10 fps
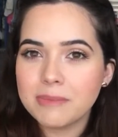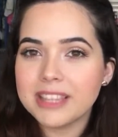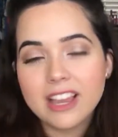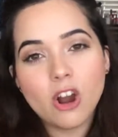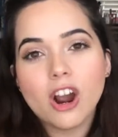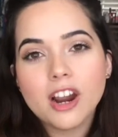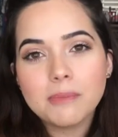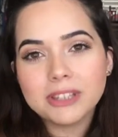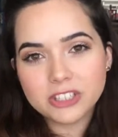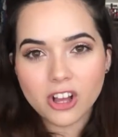I mean, they are,
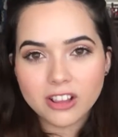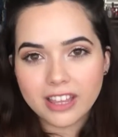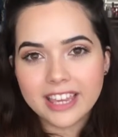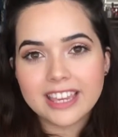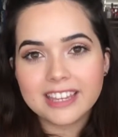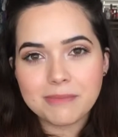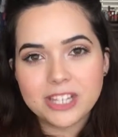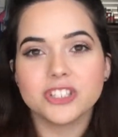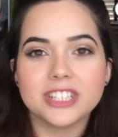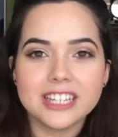but they're not like in
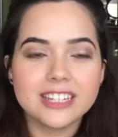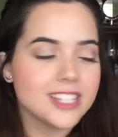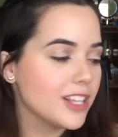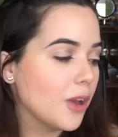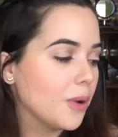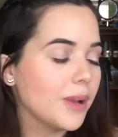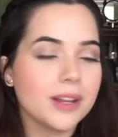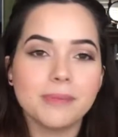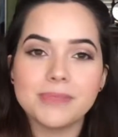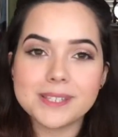major need. So
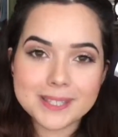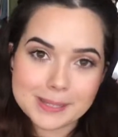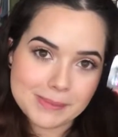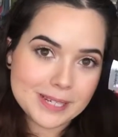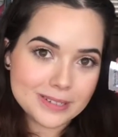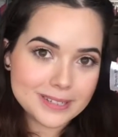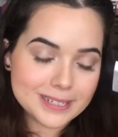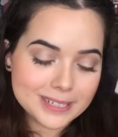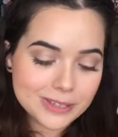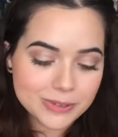this is gonna be
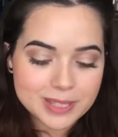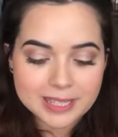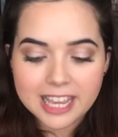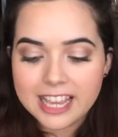interesting to use.